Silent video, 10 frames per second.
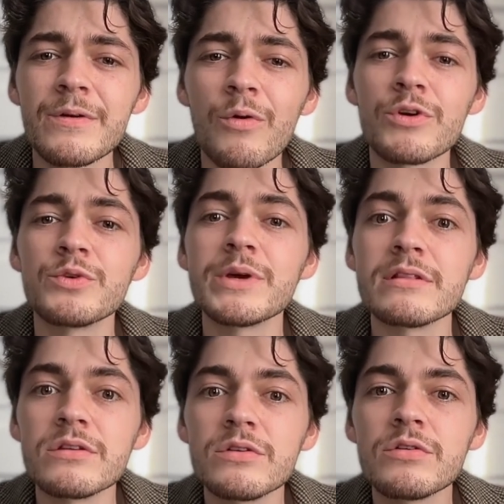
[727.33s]
Or do we
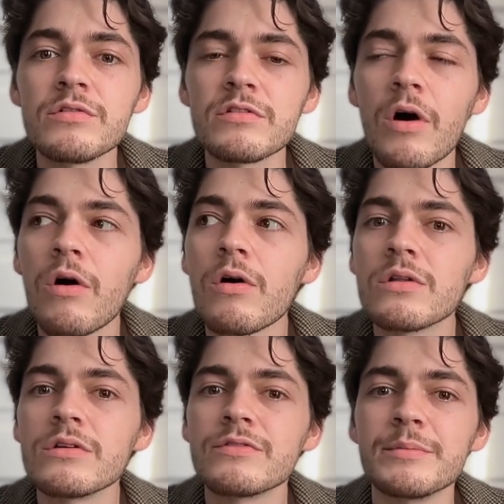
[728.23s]
lose
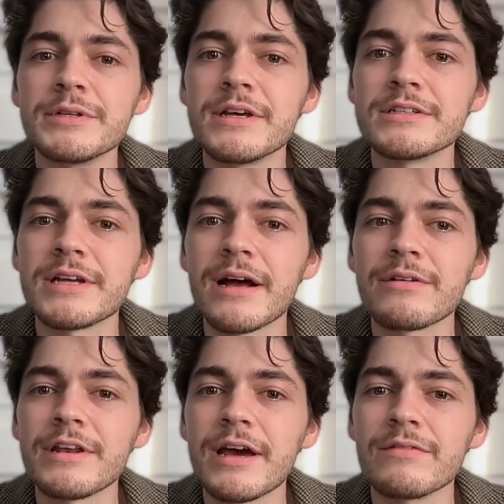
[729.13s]
all of the
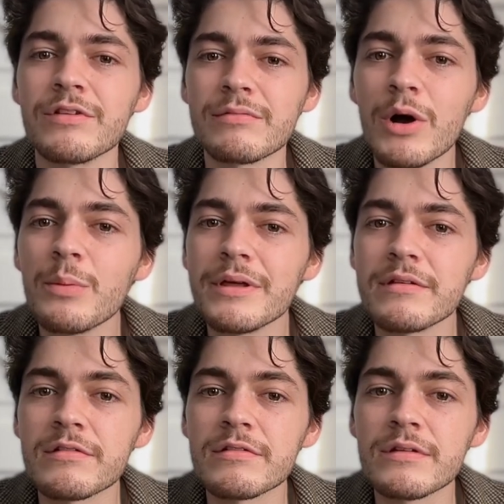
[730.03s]
potentiality to have those
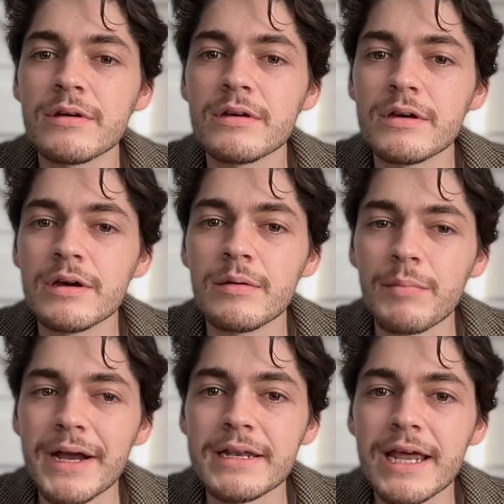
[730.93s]
moments
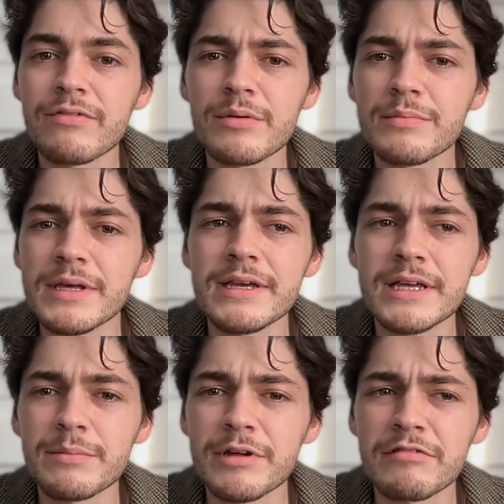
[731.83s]
by never
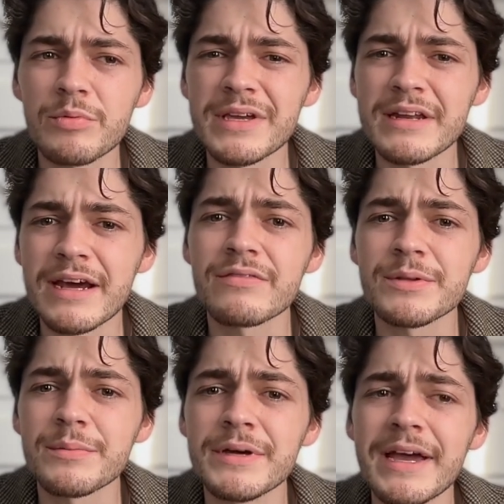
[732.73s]
being in a place where we can have
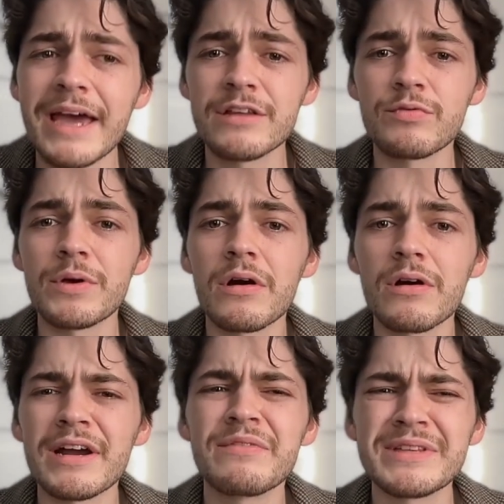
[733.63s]
them? And if we
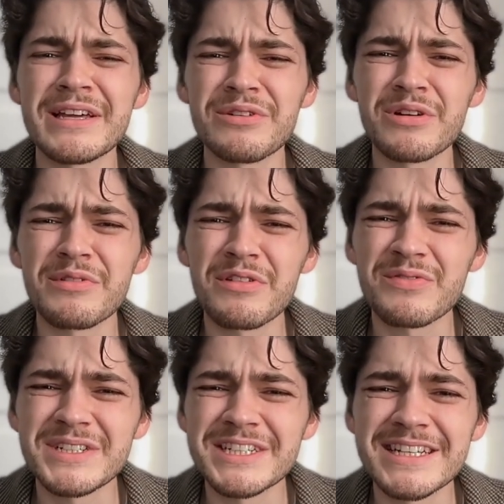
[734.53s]
are, having that nervous,
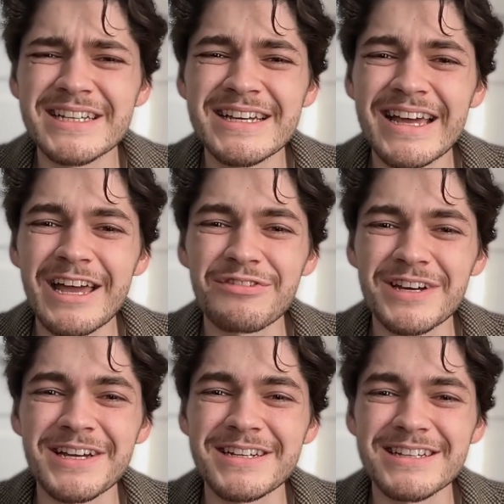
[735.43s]
fidgety
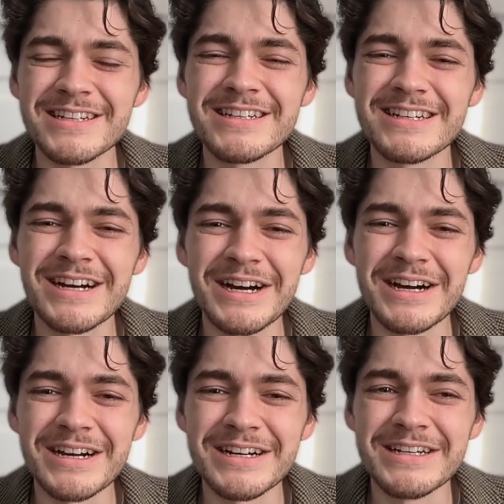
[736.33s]
anxiety
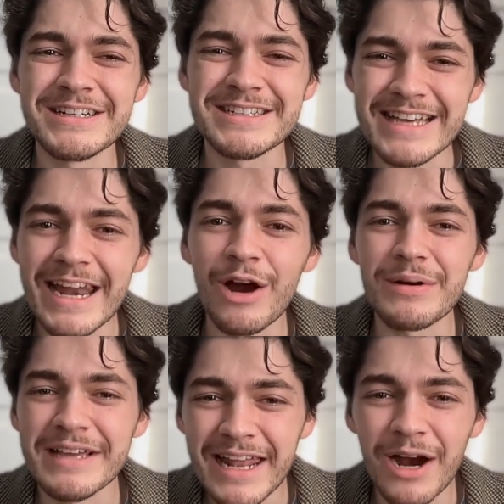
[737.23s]
uh, to get
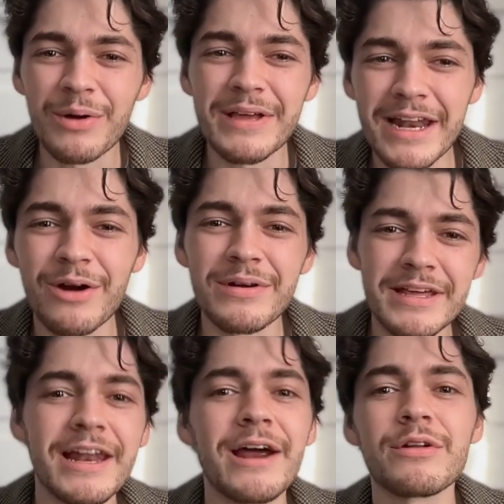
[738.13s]
out, get out, get out, and
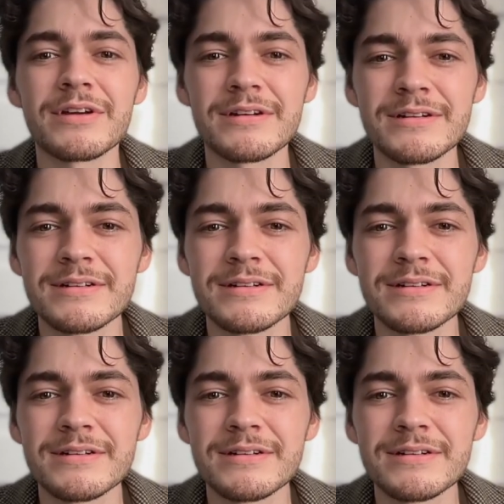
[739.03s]
get out of it.